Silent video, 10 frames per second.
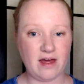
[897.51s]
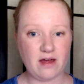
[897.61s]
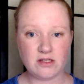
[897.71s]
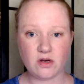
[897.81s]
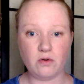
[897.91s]

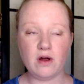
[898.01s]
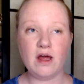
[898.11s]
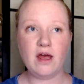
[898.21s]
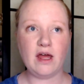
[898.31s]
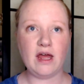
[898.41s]
So
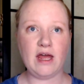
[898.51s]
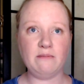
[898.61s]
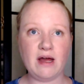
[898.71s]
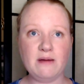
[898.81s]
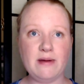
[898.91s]
in
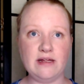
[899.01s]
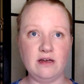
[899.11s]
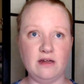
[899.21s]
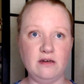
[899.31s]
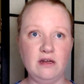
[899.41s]
my
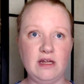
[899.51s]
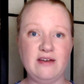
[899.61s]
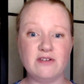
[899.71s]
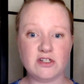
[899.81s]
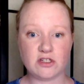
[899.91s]
opinion,
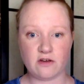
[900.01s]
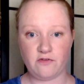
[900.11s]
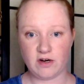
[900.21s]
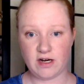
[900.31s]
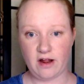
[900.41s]
even just the
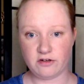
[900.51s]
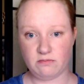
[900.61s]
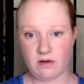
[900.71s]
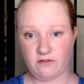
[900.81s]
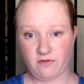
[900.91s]
$40 a
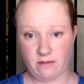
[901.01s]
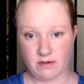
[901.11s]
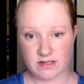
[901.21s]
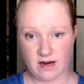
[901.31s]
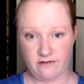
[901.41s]
month for
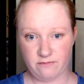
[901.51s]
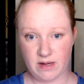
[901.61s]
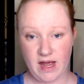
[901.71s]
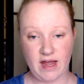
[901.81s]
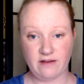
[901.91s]
Amazon
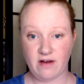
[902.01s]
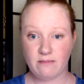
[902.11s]
FBA, if I'm